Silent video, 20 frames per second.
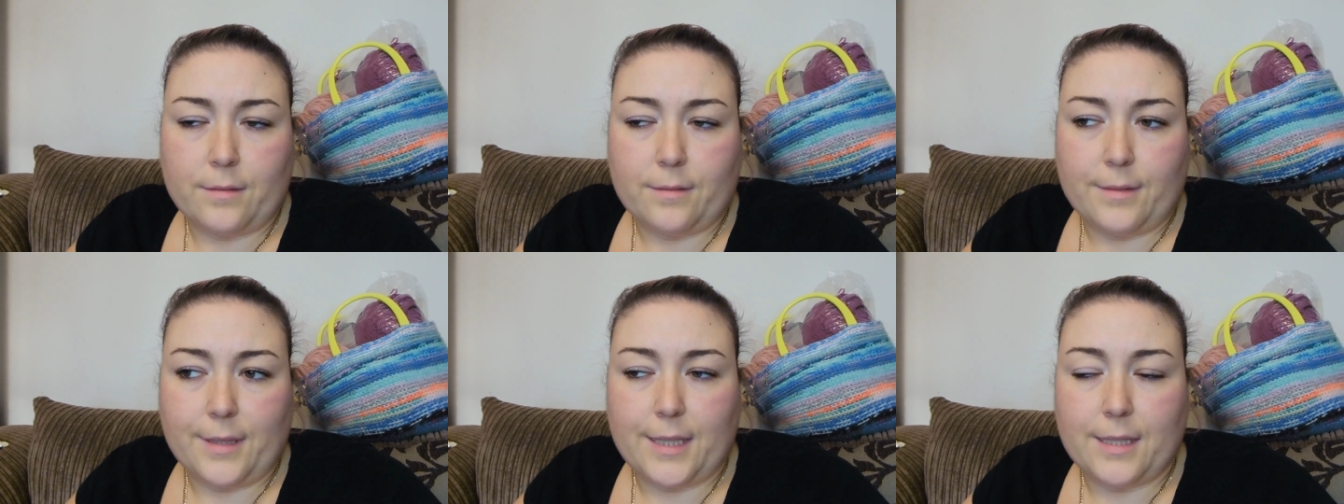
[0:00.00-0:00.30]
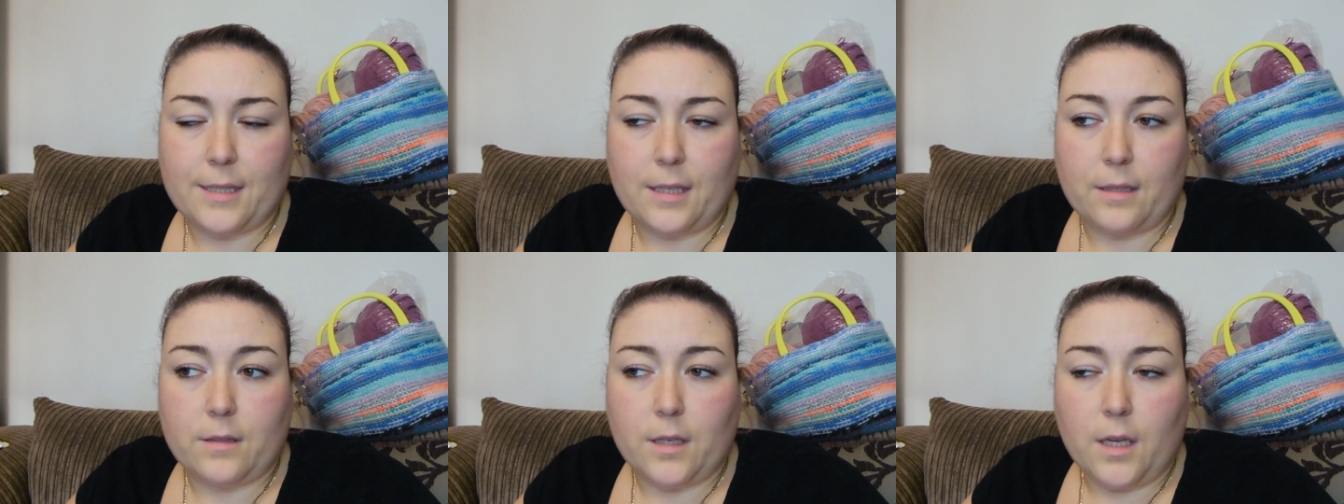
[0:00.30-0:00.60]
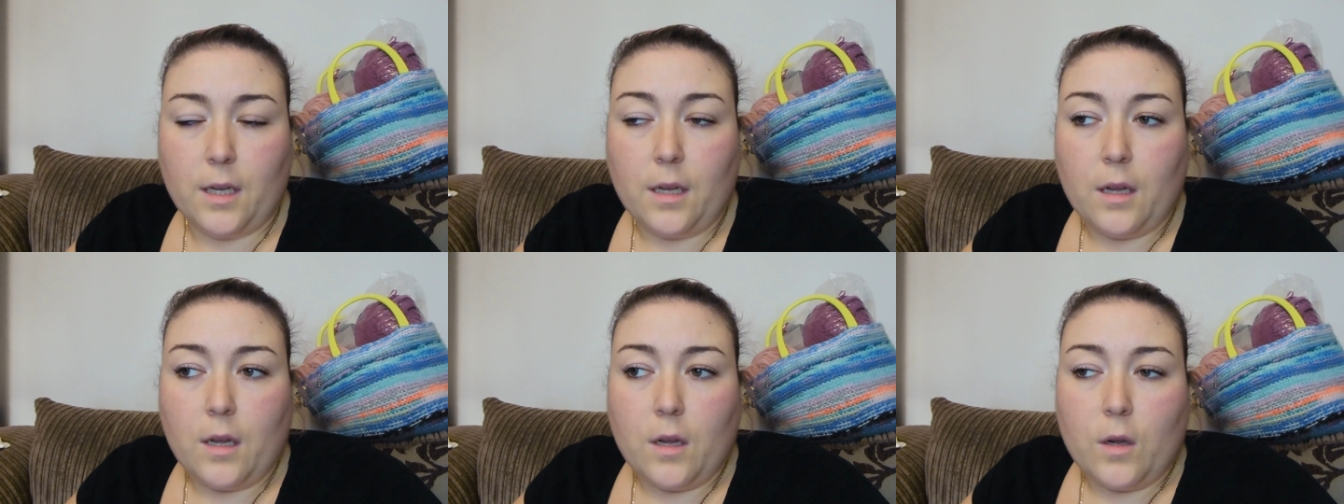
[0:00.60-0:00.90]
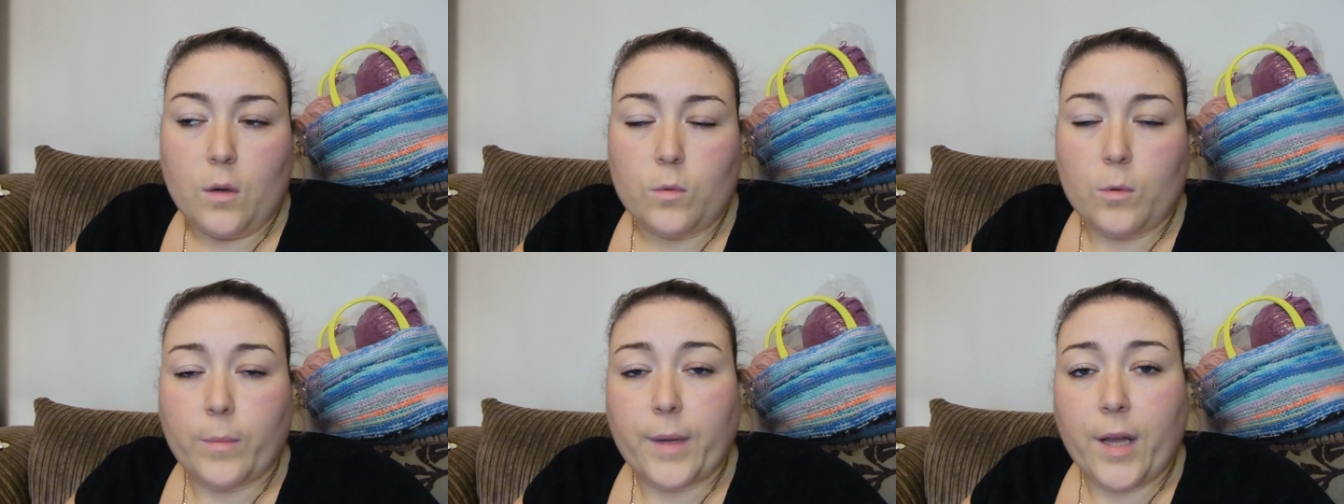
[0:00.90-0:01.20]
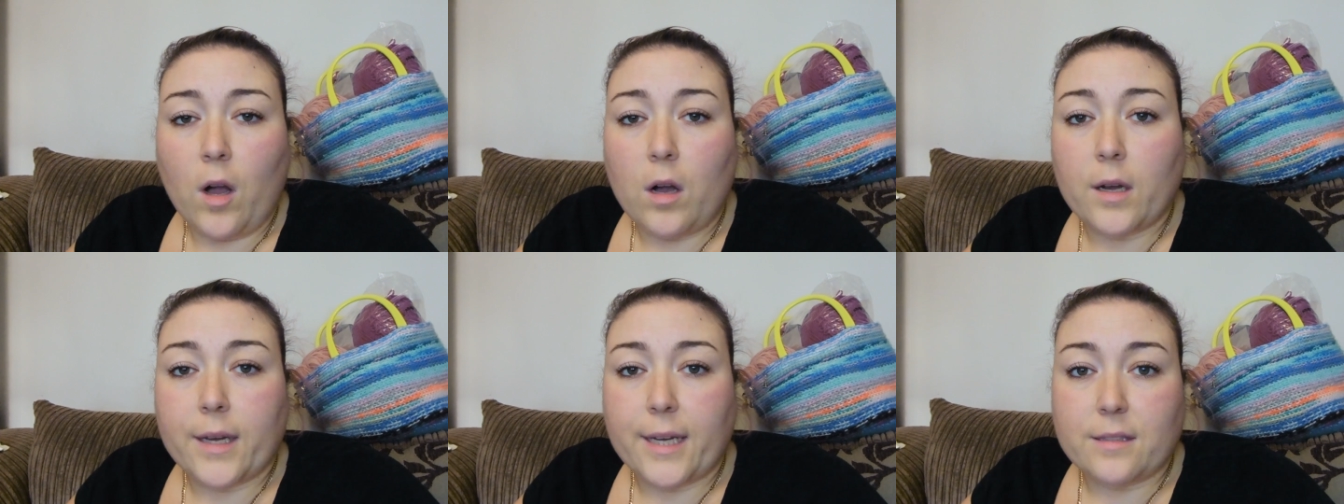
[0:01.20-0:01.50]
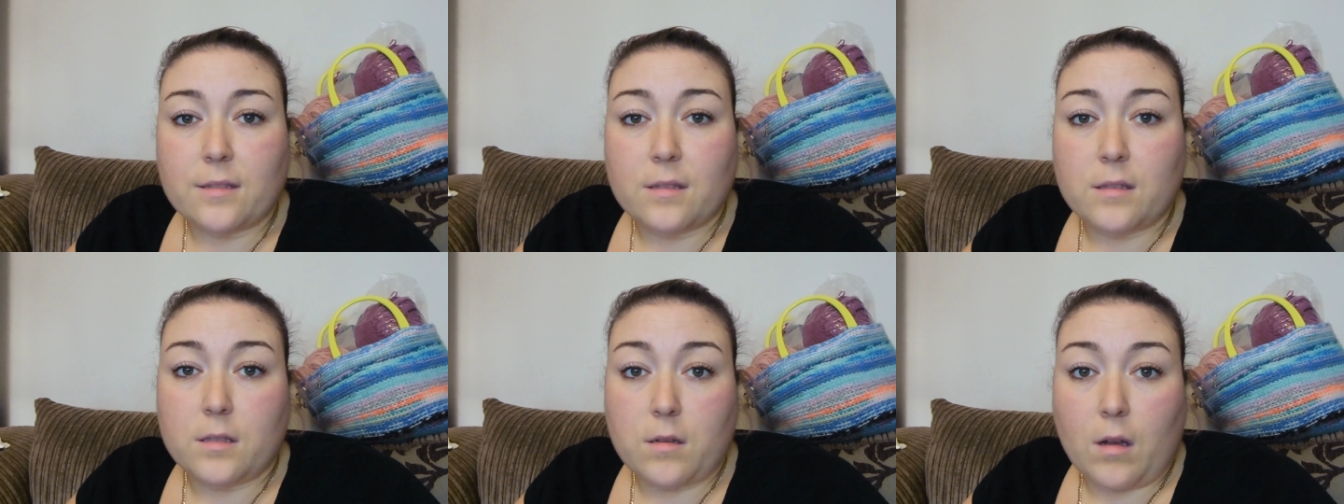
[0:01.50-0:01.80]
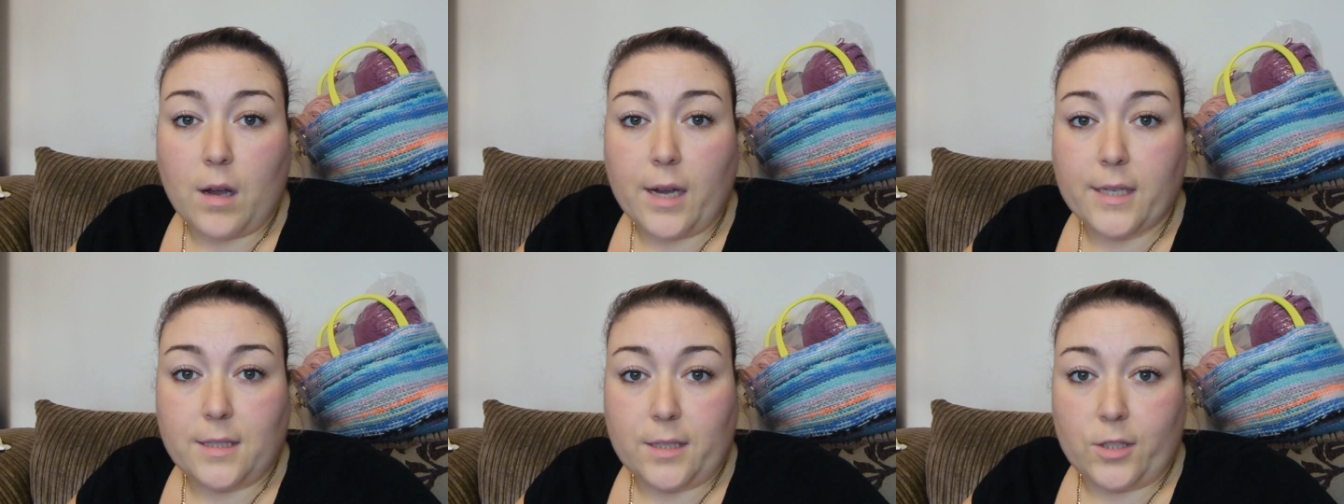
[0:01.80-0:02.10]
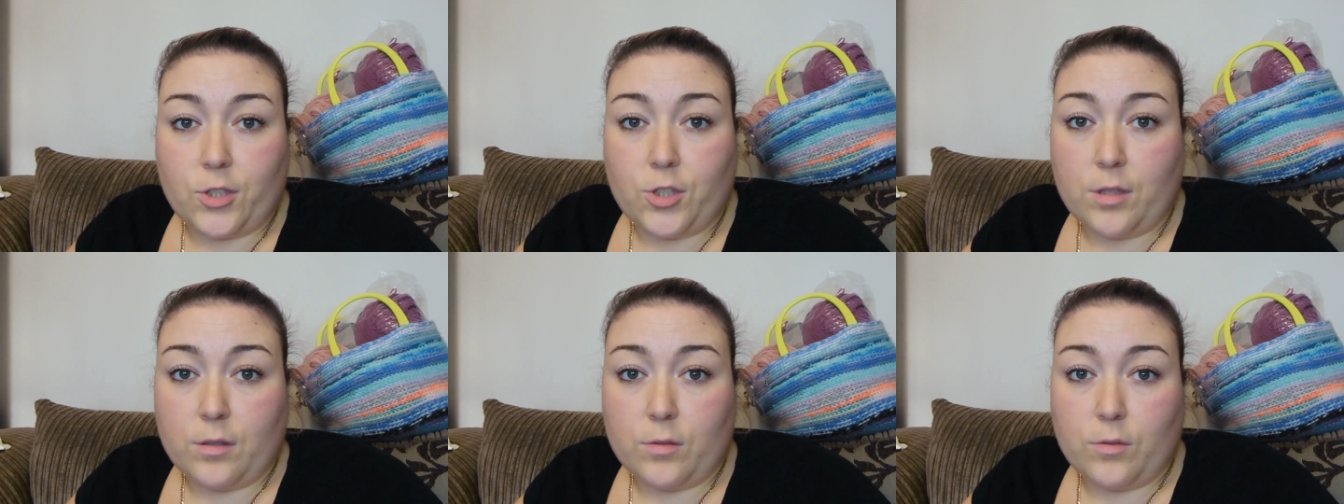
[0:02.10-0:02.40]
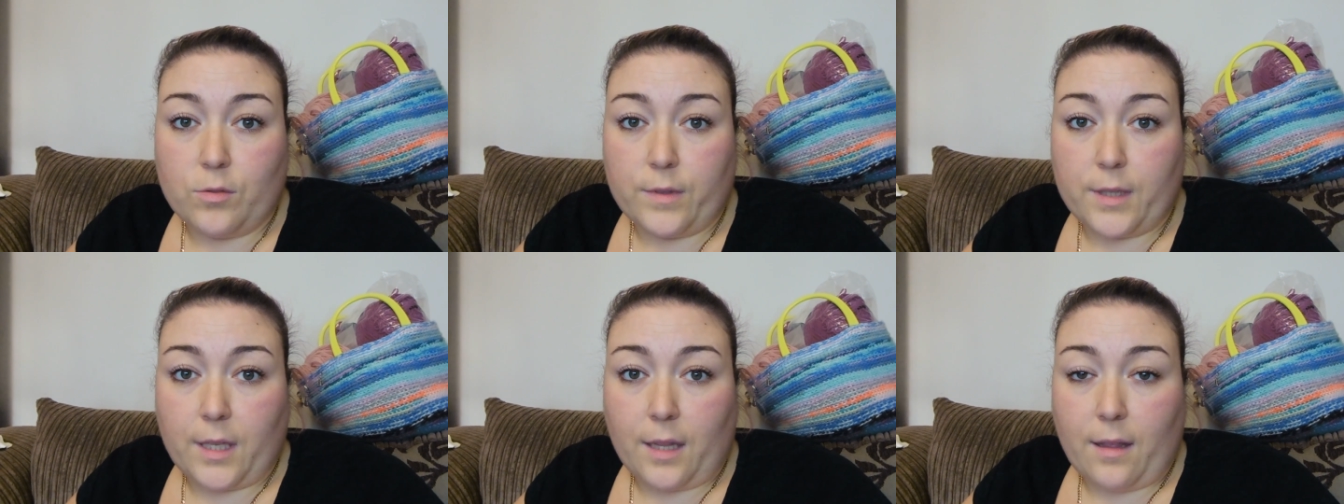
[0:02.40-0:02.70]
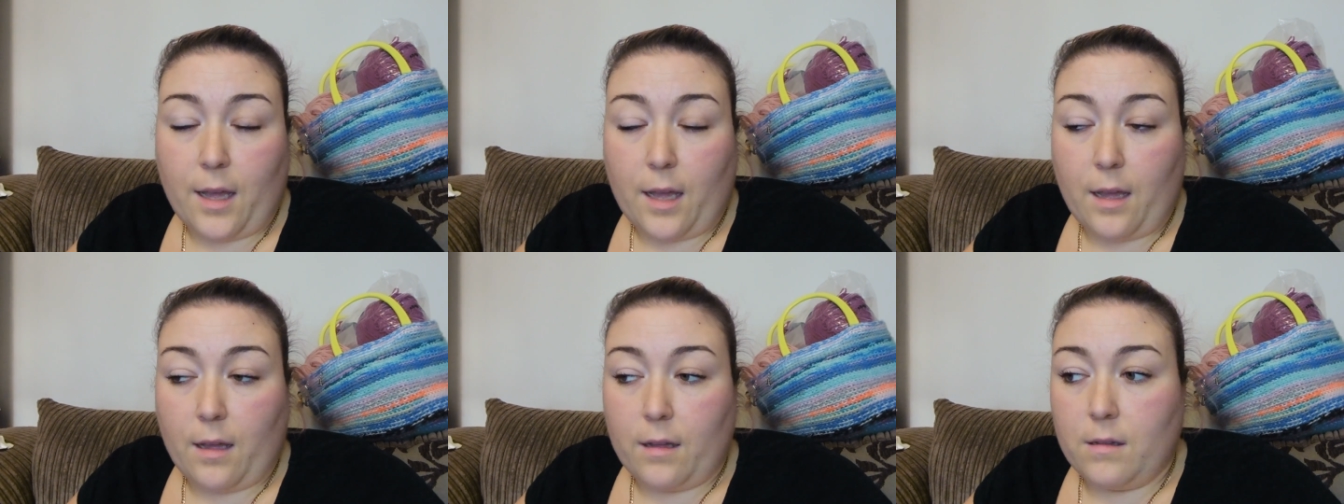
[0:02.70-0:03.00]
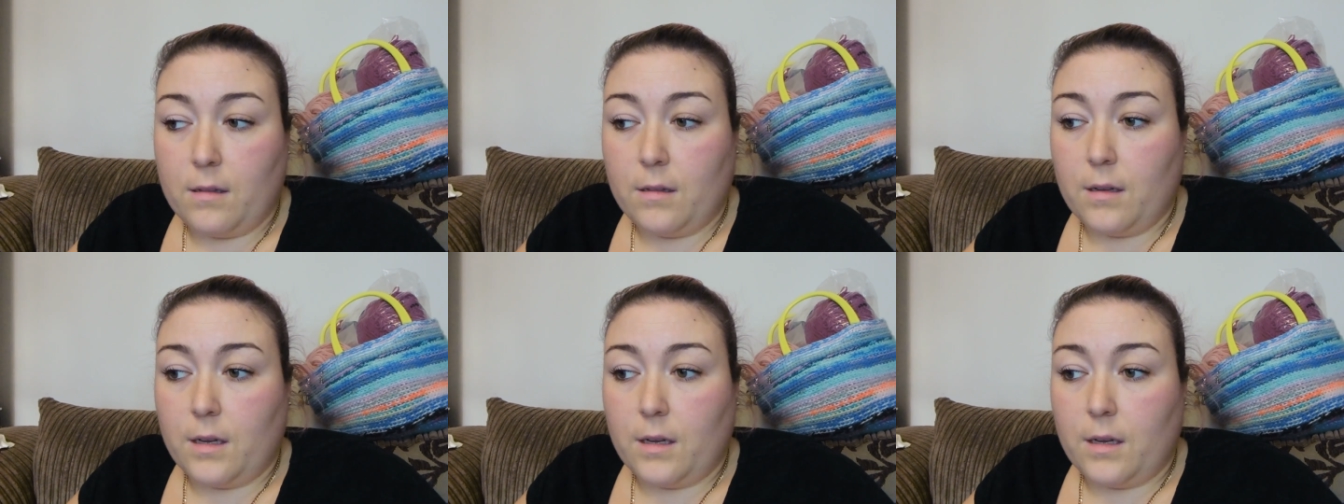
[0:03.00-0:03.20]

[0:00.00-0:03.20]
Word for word: He said, "Well, we can't get to the sky dish that's already there."